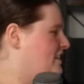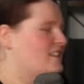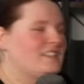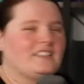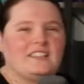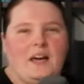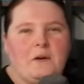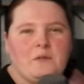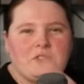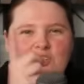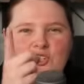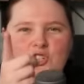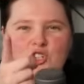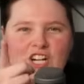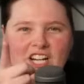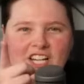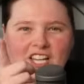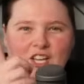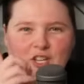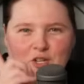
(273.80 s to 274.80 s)
That was a
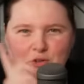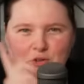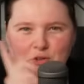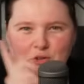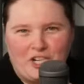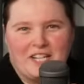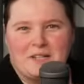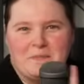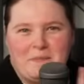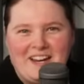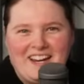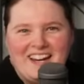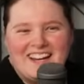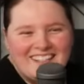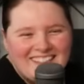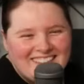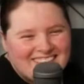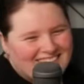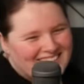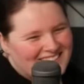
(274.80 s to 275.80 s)
trick. You tricked me.
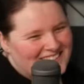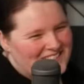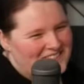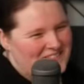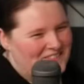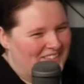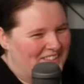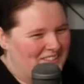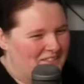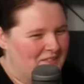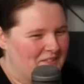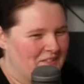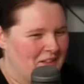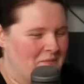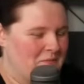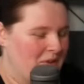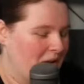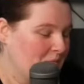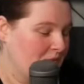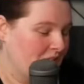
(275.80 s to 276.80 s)

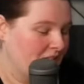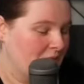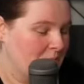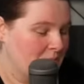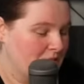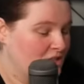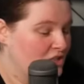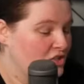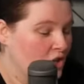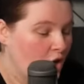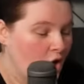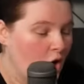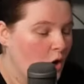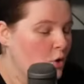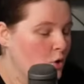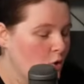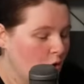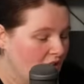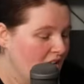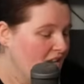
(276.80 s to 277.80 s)
I'm going to be
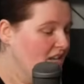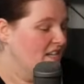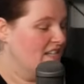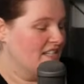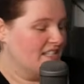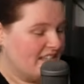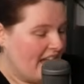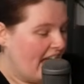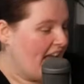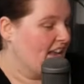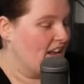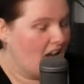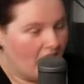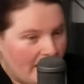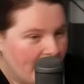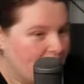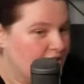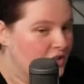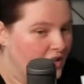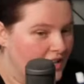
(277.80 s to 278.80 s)
so dang
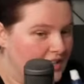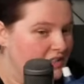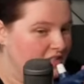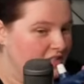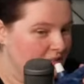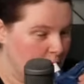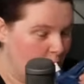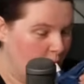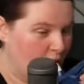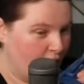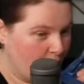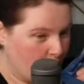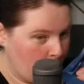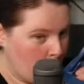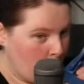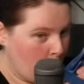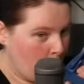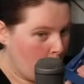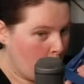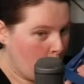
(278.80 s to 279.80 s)
hydrated this morning.
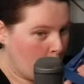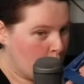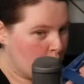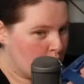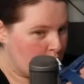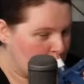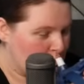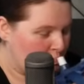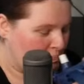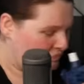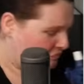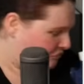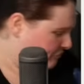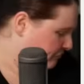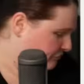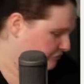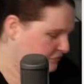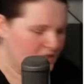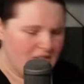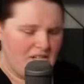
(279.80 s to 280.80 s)
The
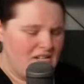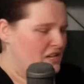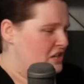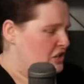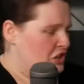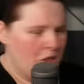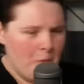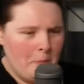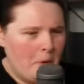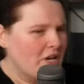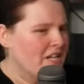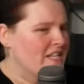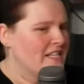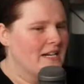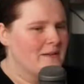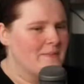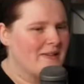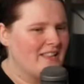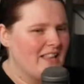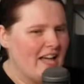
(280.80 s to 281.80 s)
body's
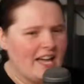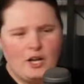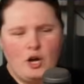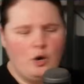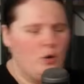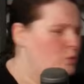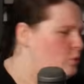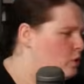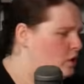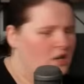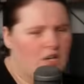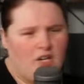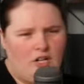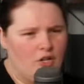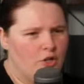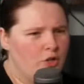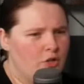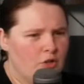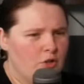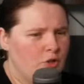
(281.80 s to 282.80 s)
going to be like, oh,
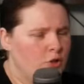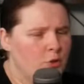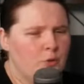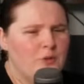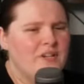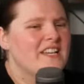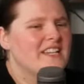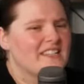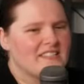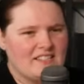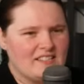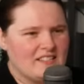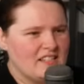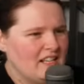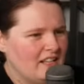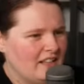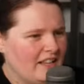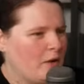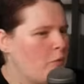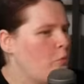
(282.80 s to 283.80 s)
who dis?
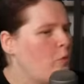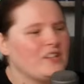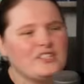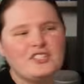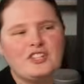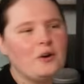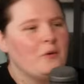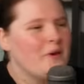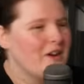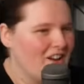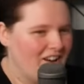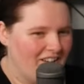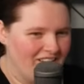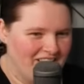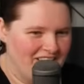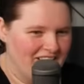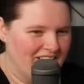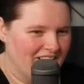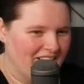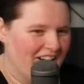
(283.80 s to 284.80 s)
Like, what's going on
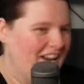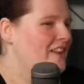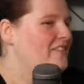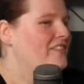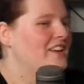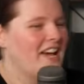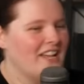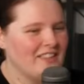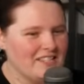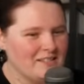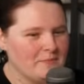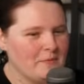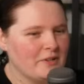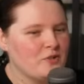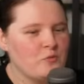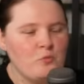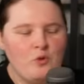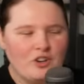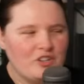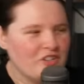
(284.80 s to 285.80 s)
here? I haven't had this
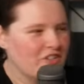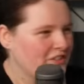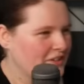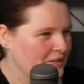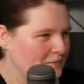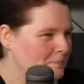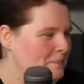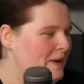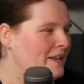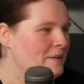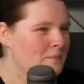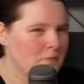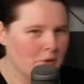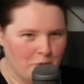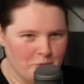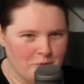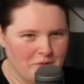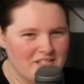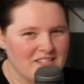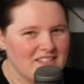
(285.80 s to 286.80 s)
much water in many
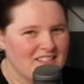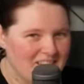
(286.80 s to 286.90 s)
moons.